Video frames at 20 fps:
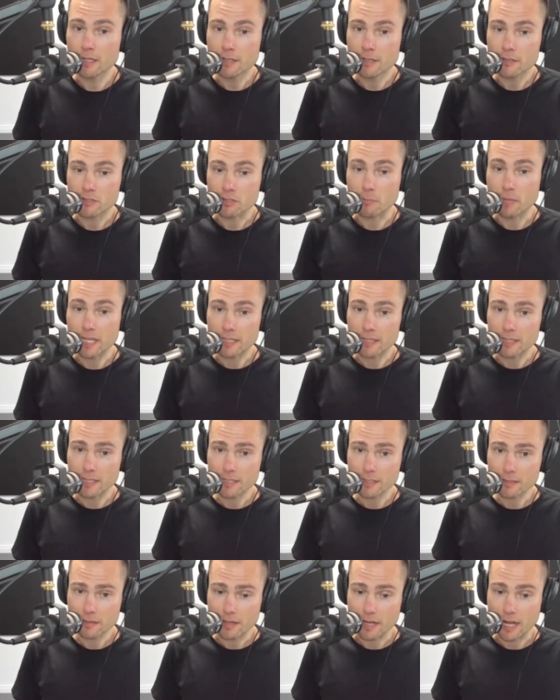So, me and
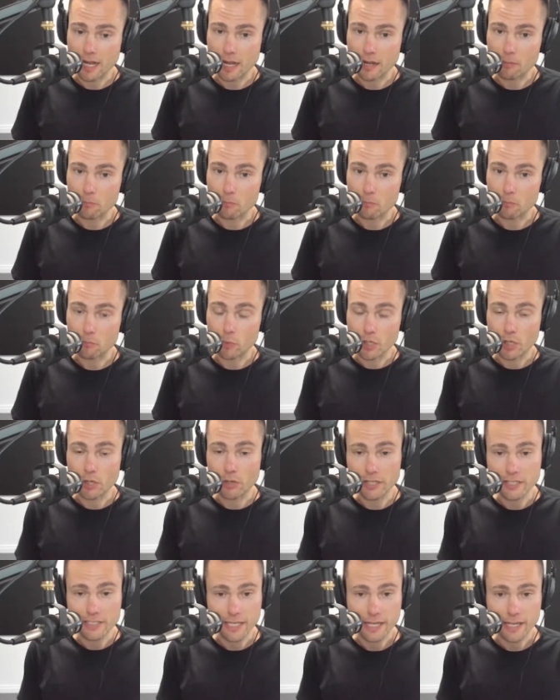Lynn, um, we
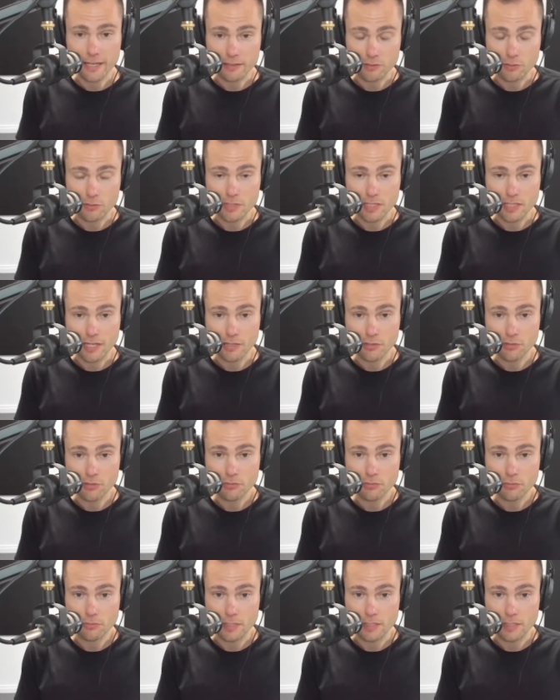got into Outsourcing
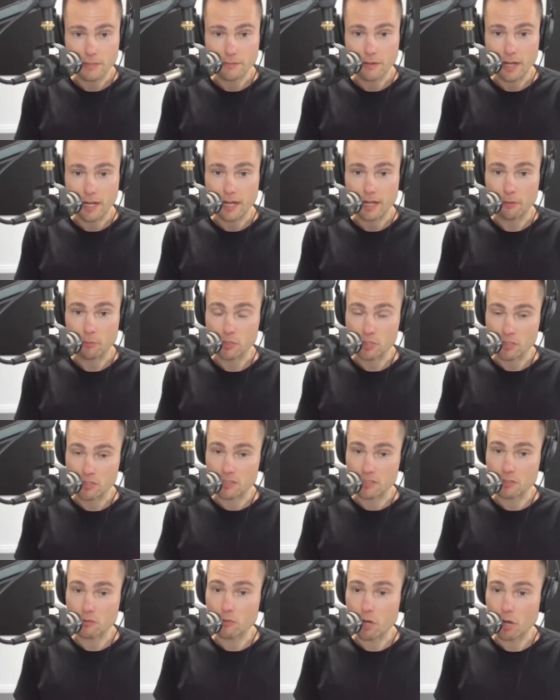Angel, uh, which is
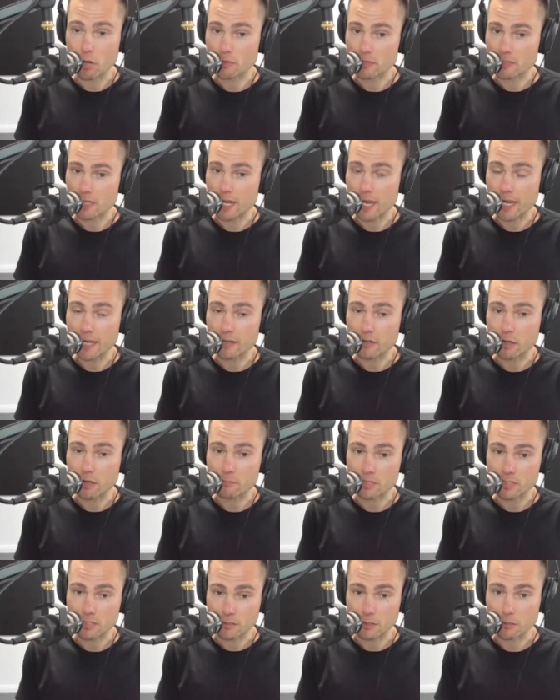still going today and
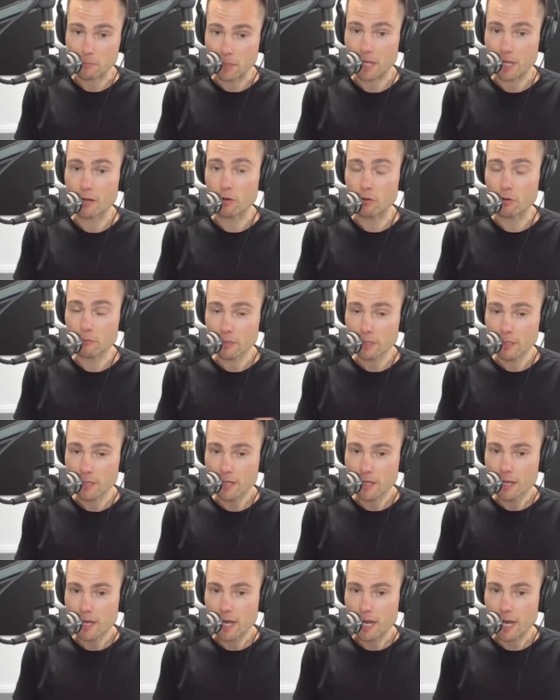I'm still a part of.
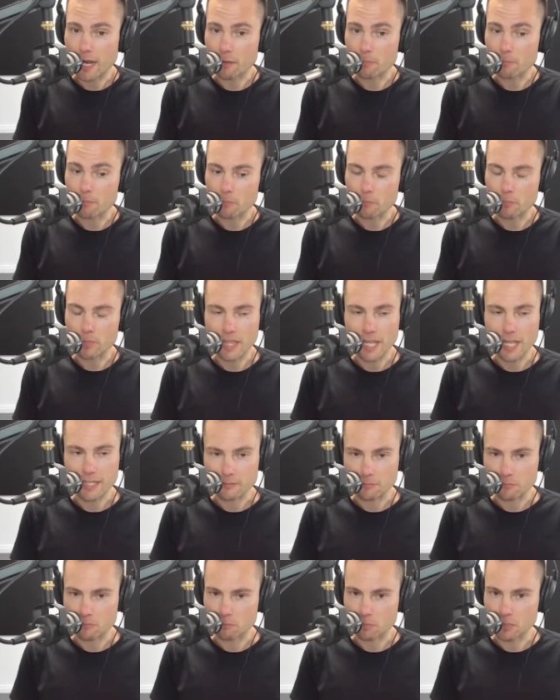Um, but that
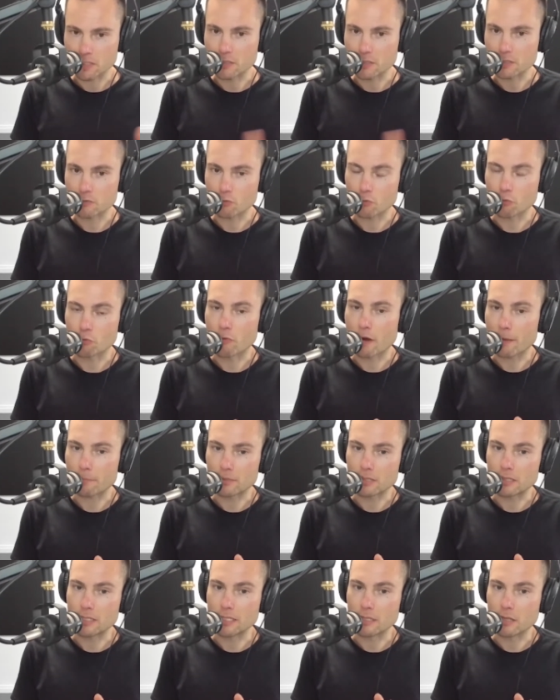business grew
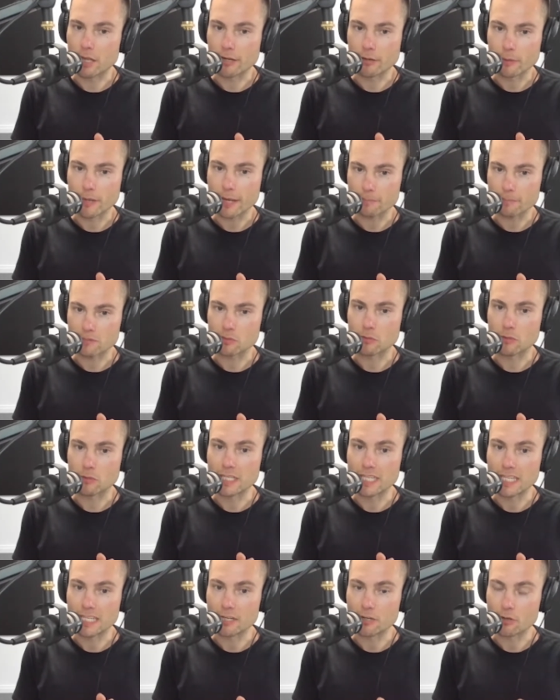rapidly. Like, we
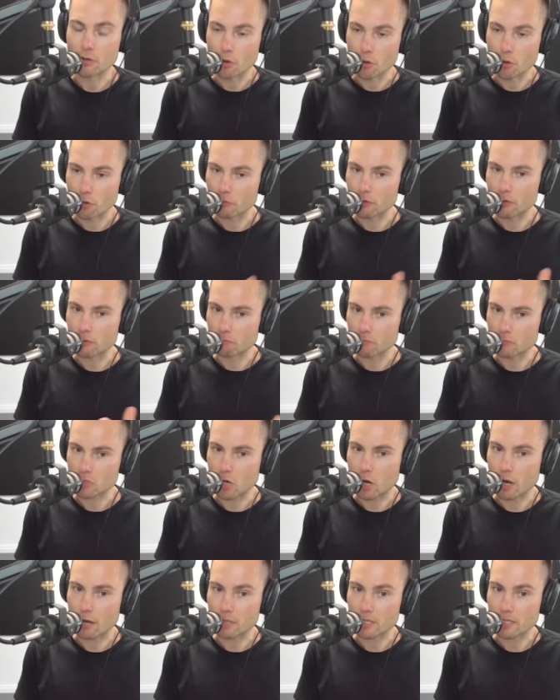absolutely hit a nerve and
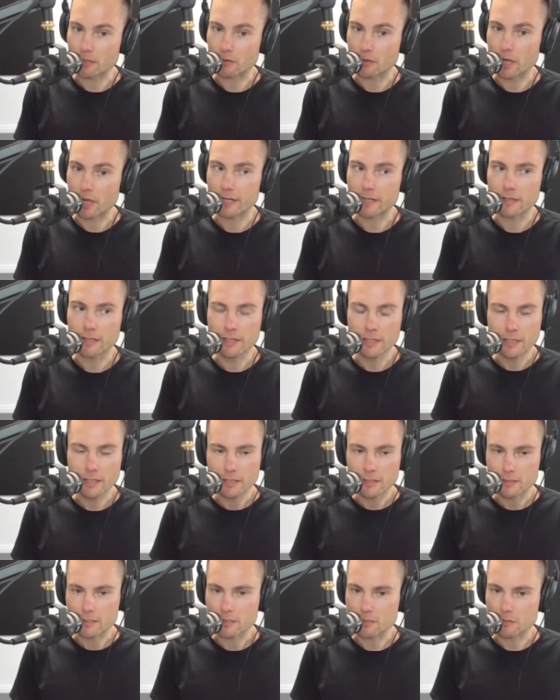timing and like
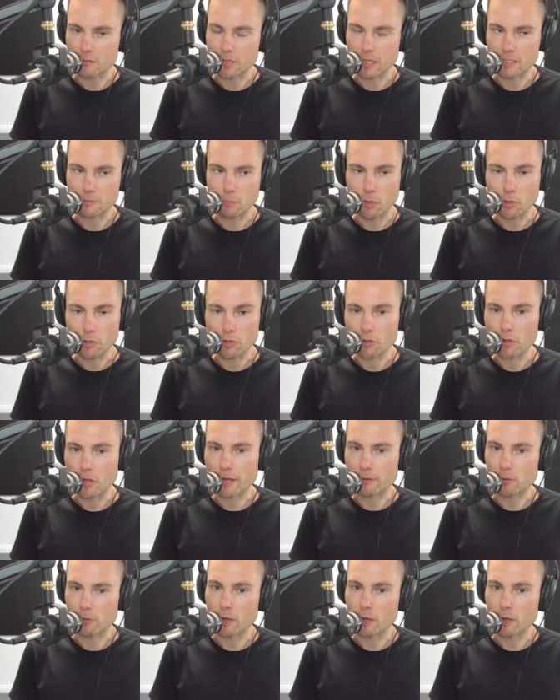just exploded.
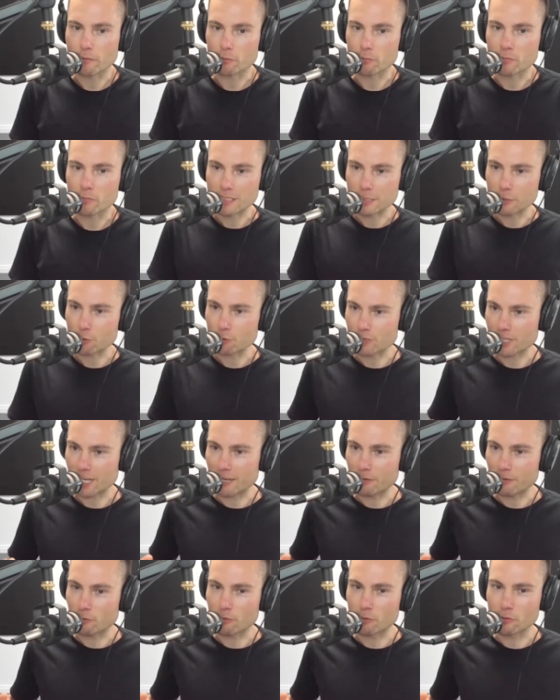Like we went from this little
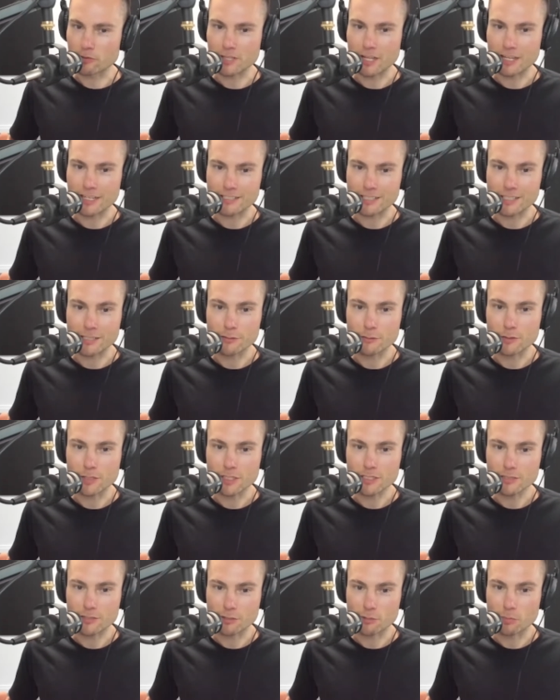team of there was like six of
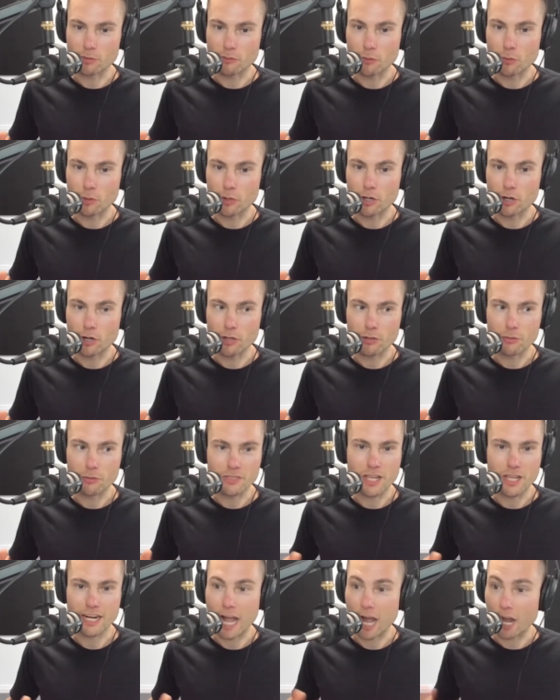us to before you know there
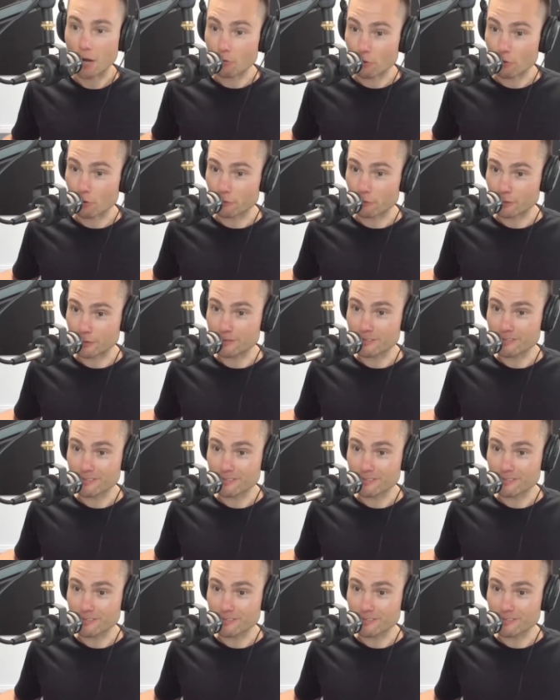was like a hundred of us.